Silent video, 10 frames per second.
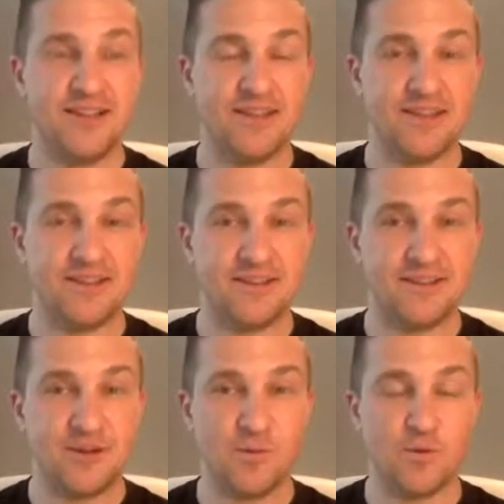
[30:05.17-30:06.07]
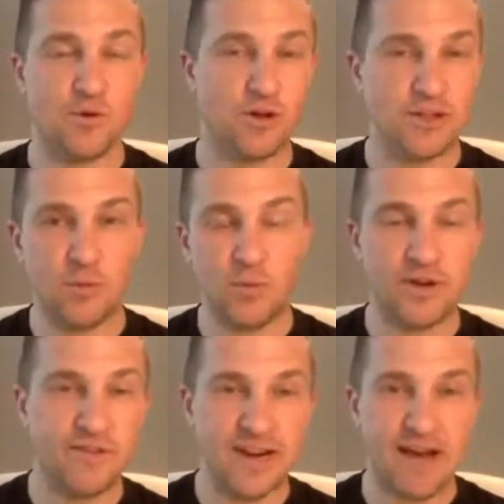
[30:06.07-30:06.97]
that we're all at
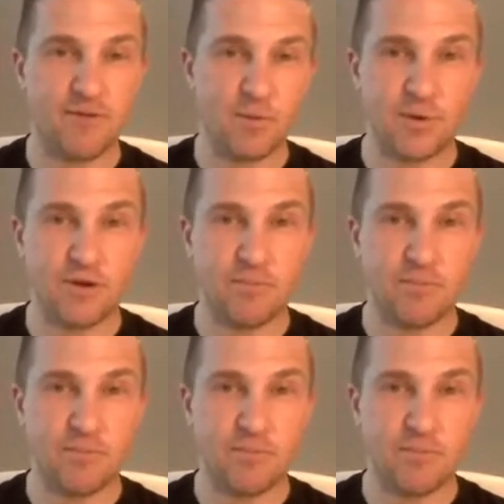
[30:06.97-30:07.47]
whatever level we're